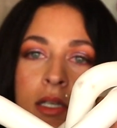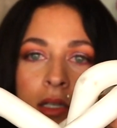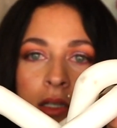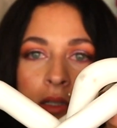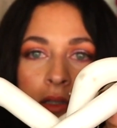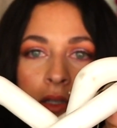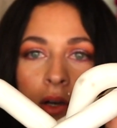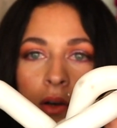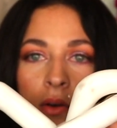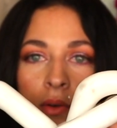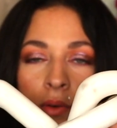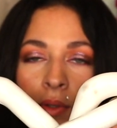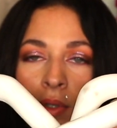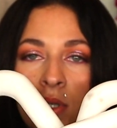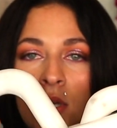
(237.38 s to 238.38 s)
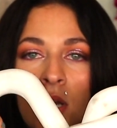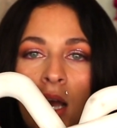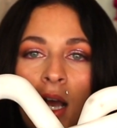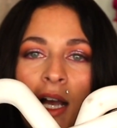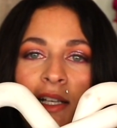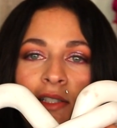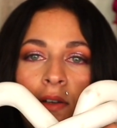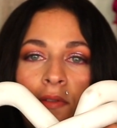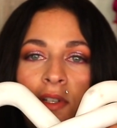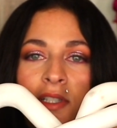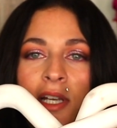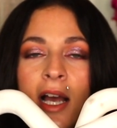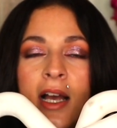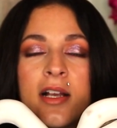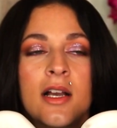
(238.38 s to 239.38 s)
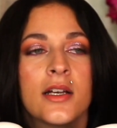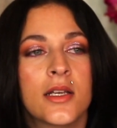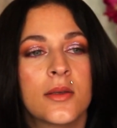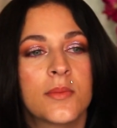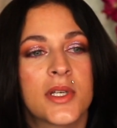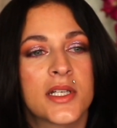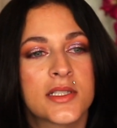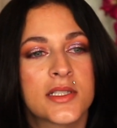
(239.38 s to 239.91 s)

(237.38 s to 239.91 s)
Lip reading: So I still have the tag on it because